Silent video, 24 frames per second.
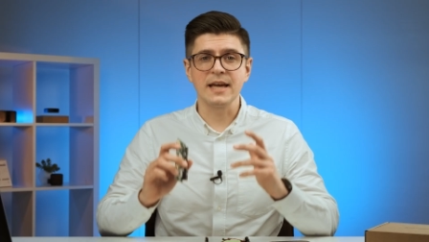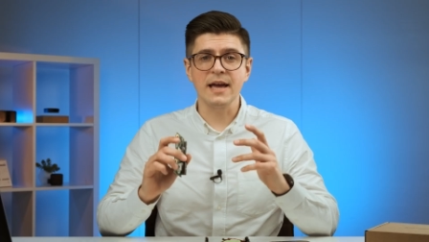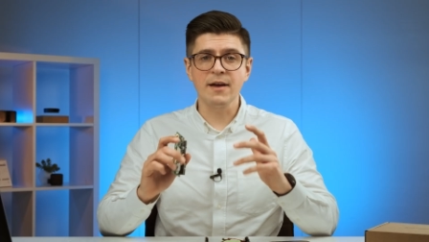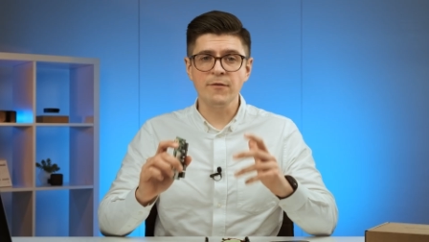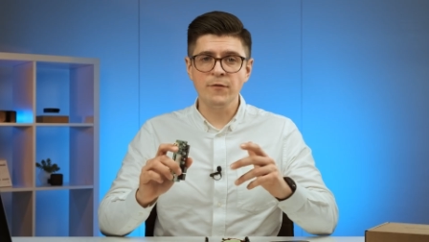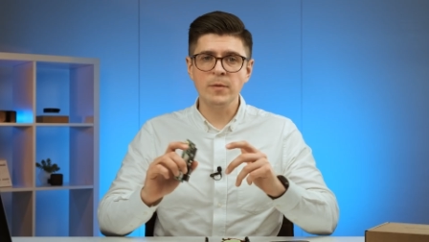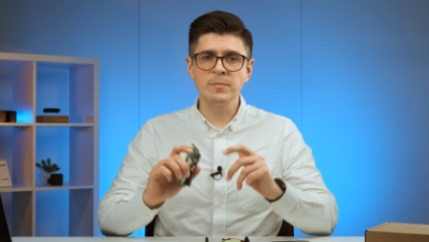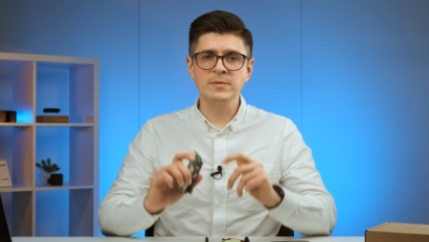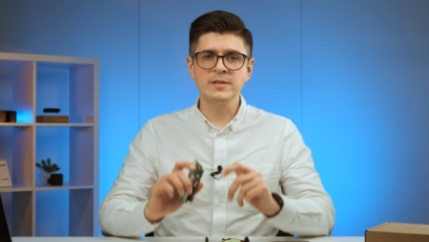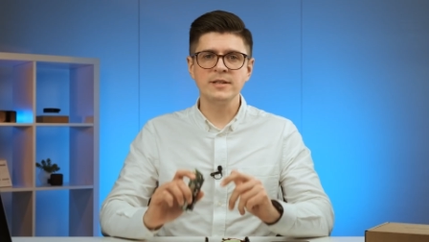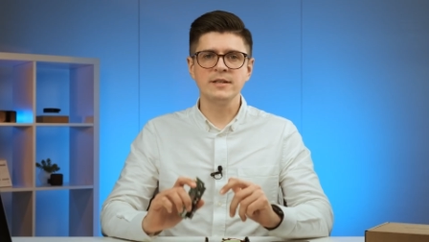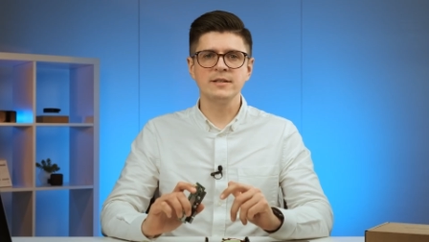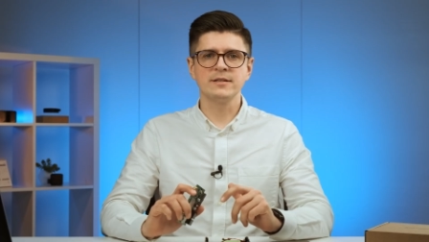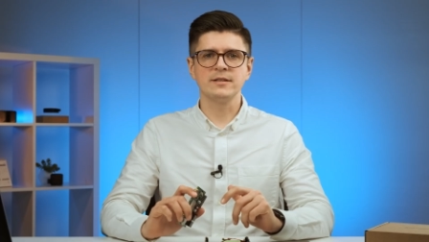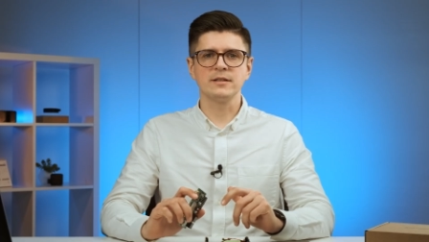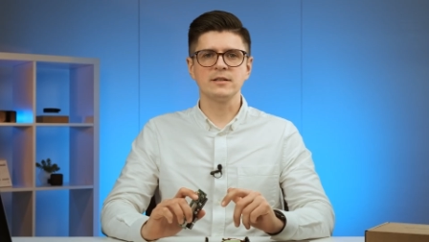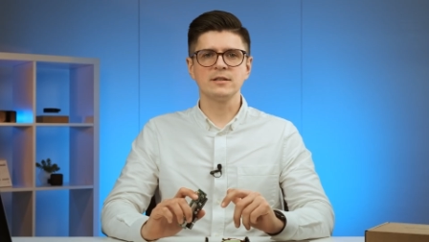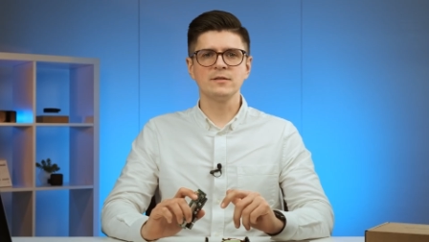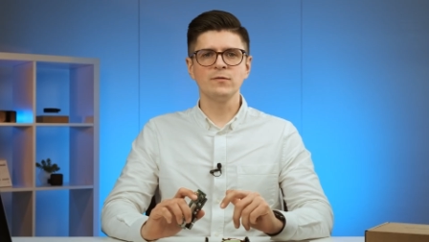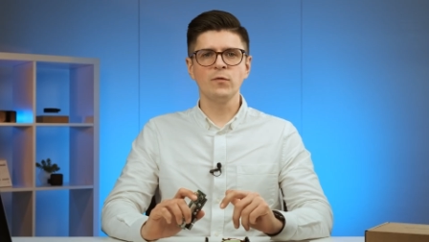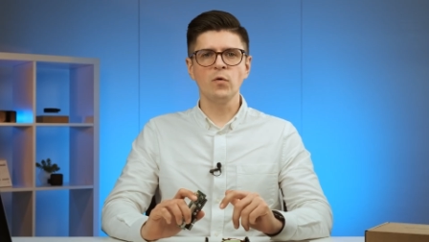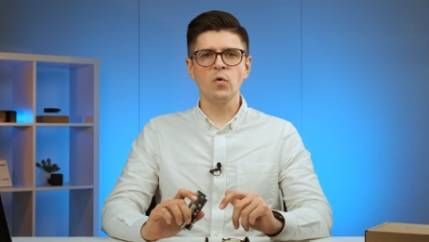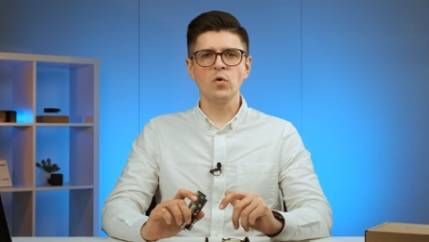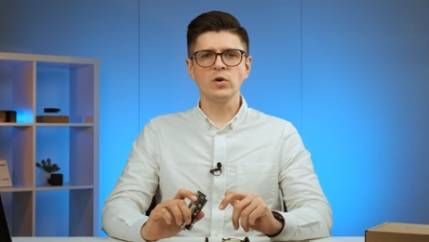FMC
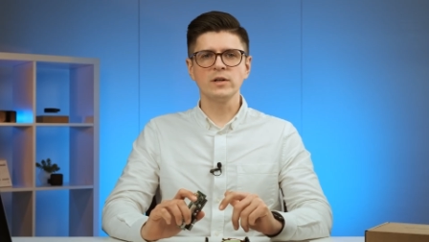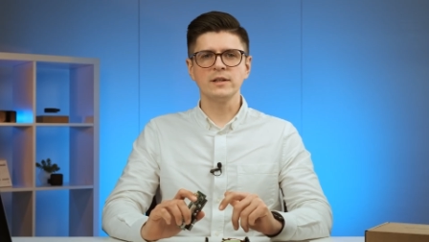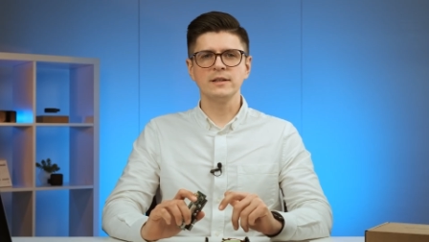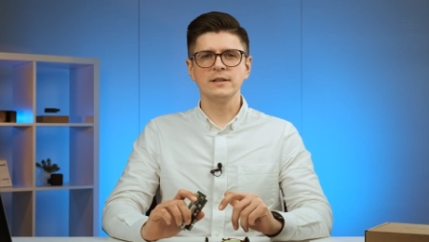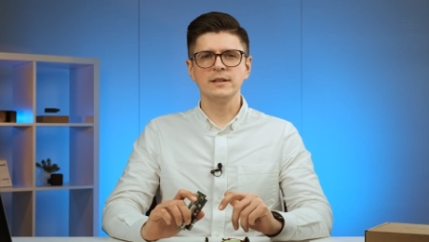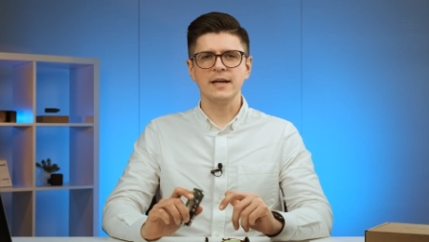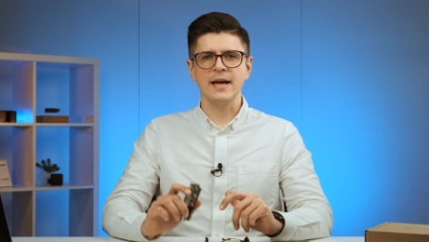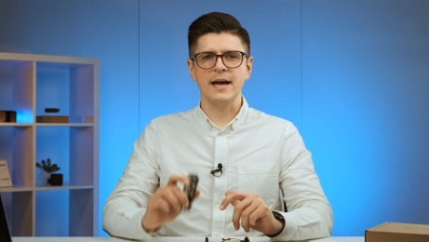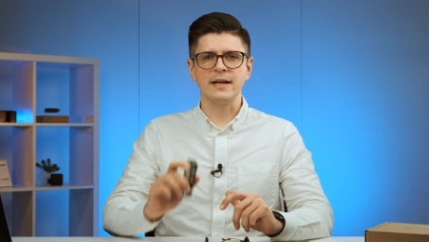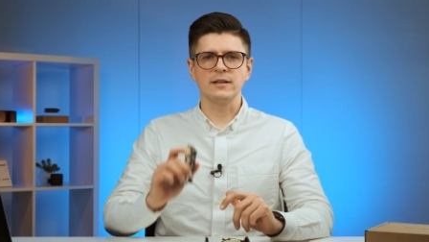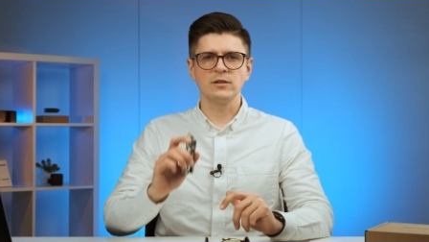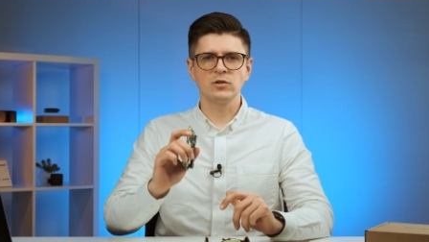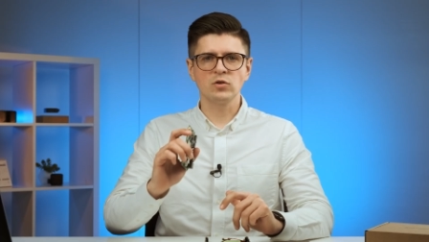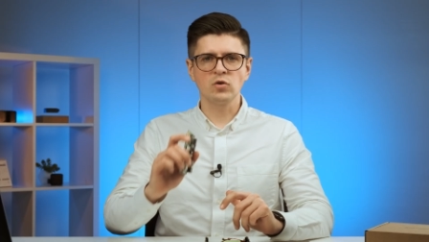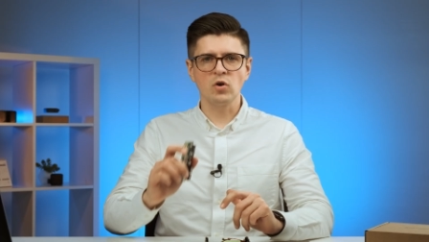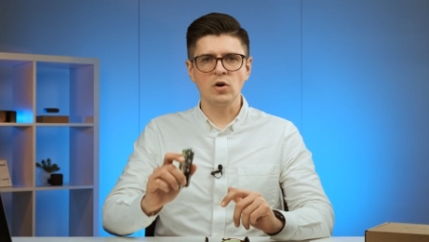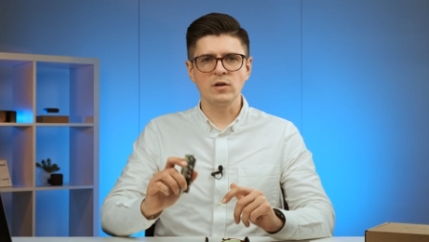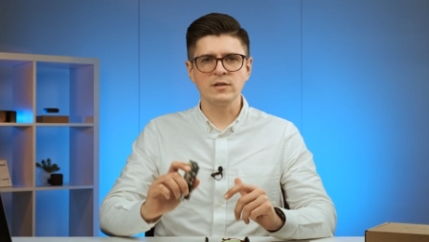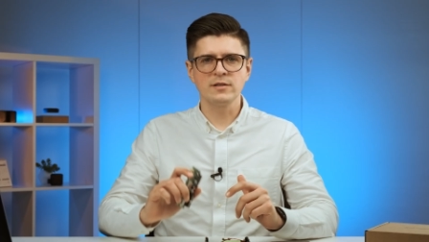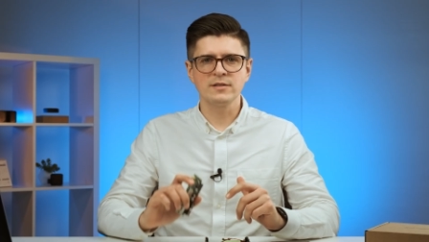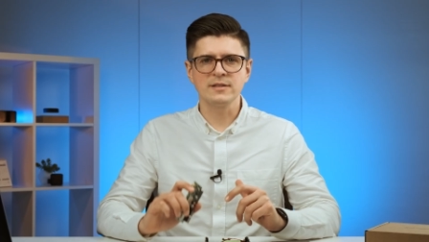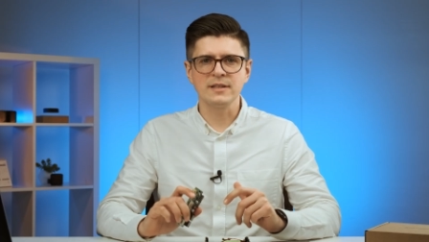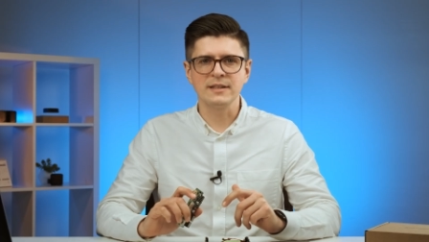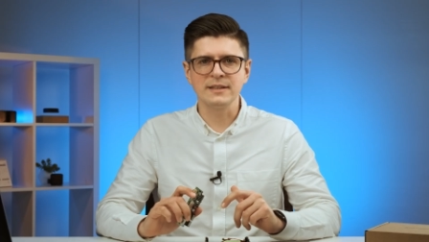640 had
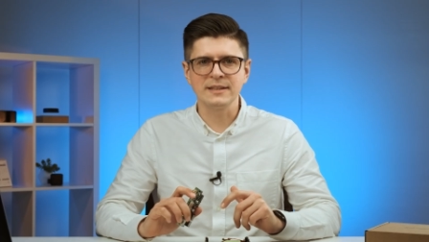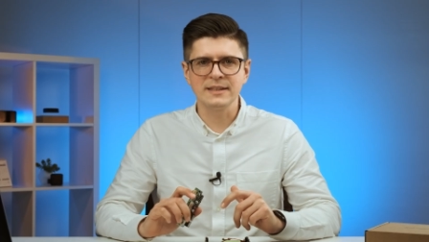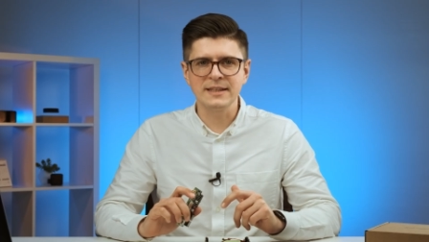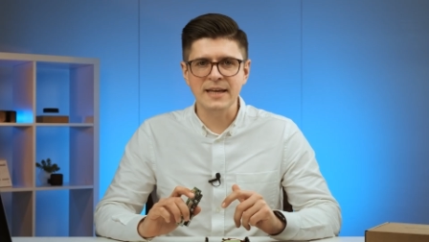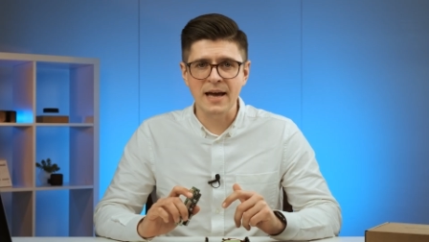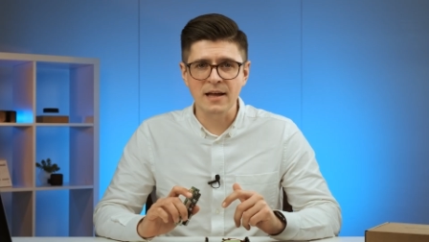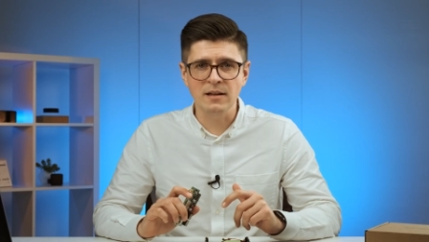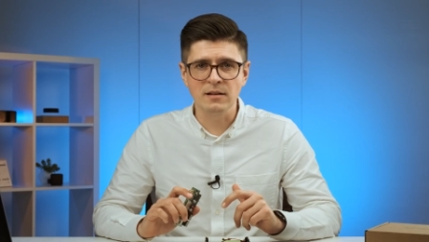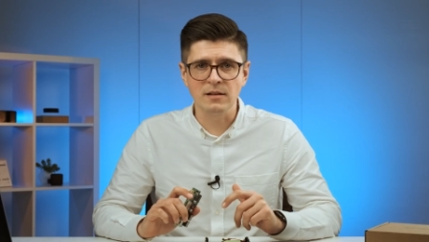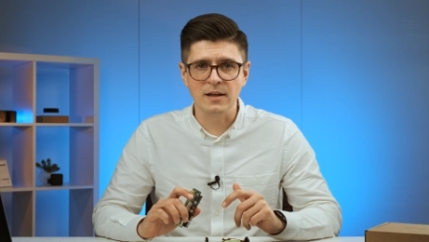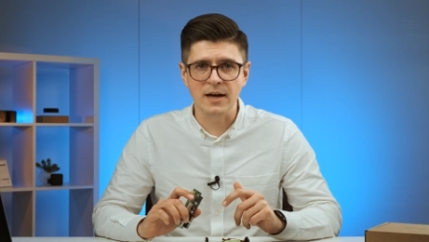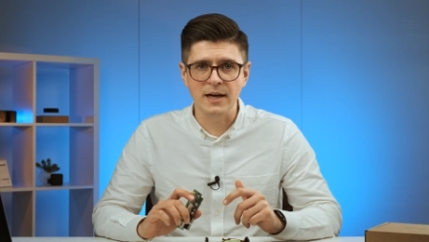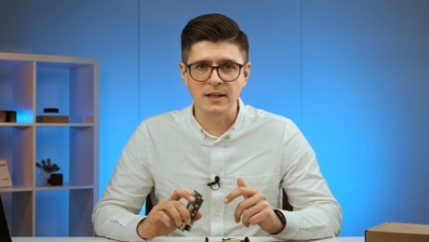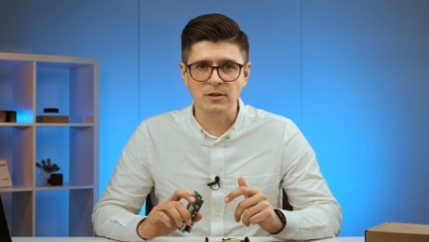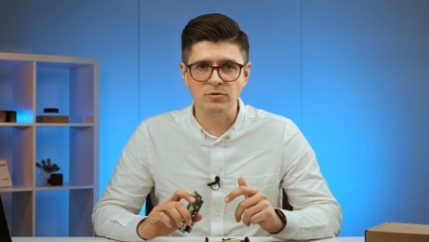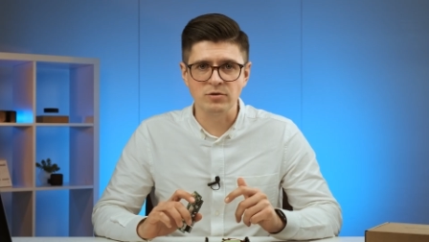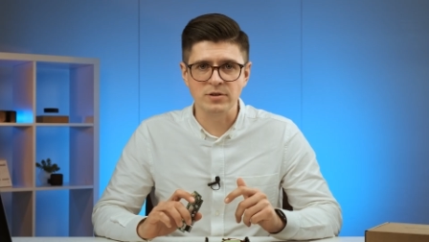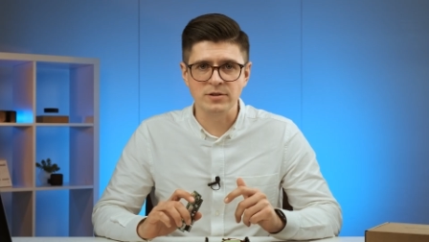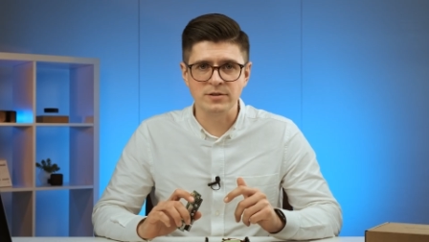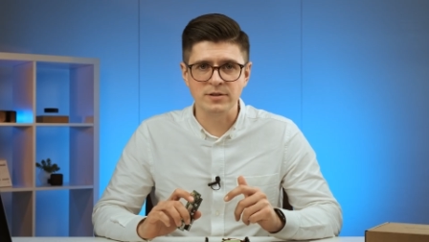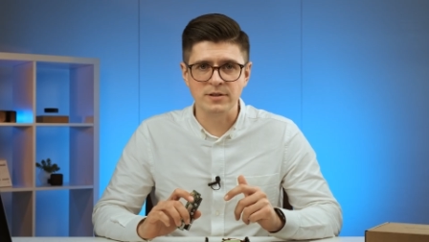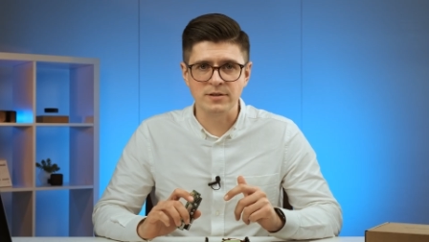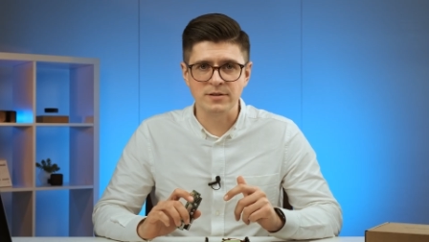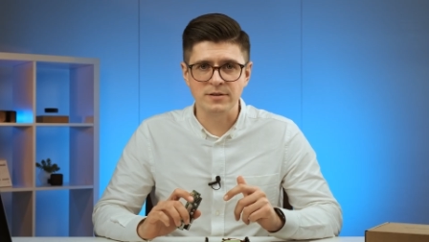constant CAN line
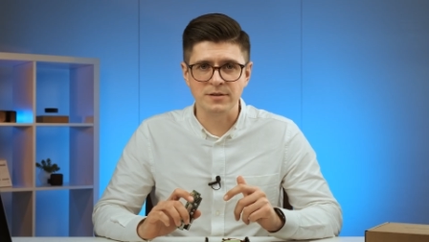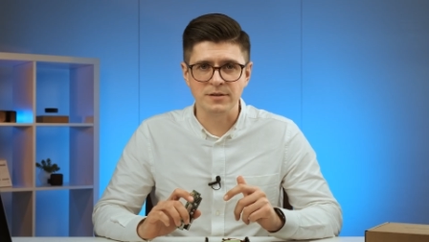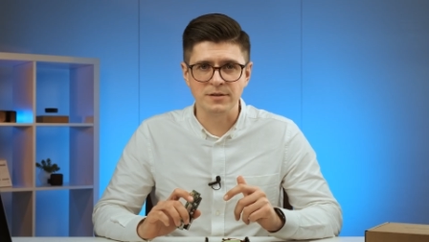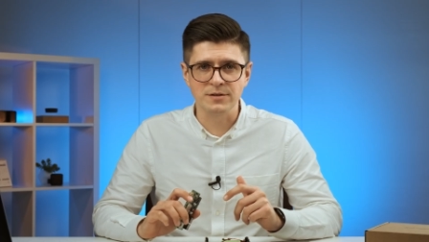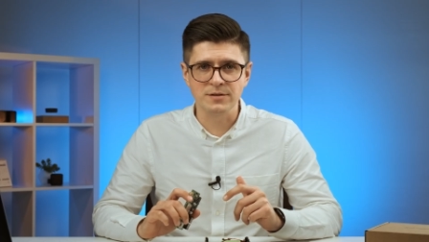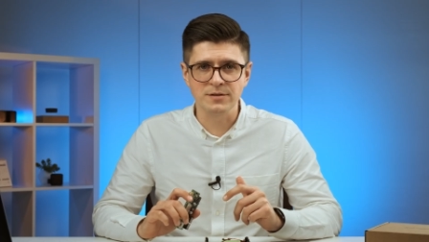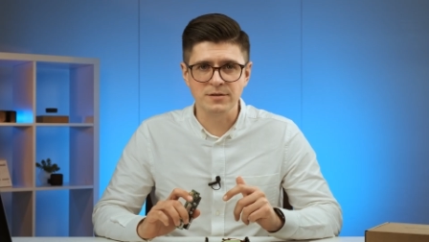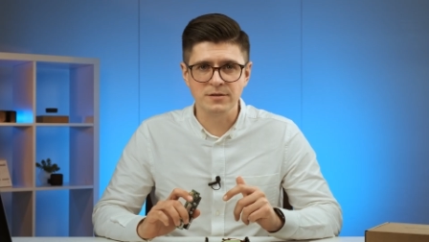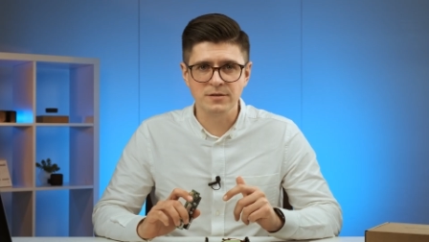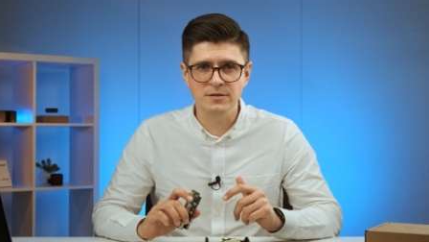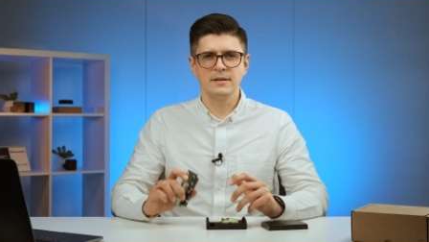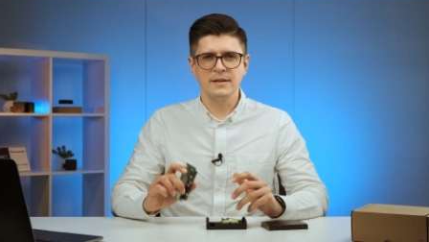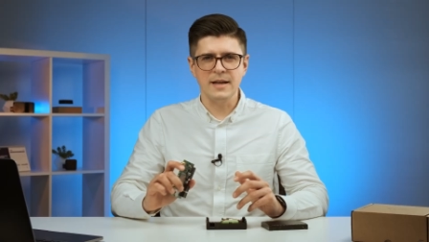resistance.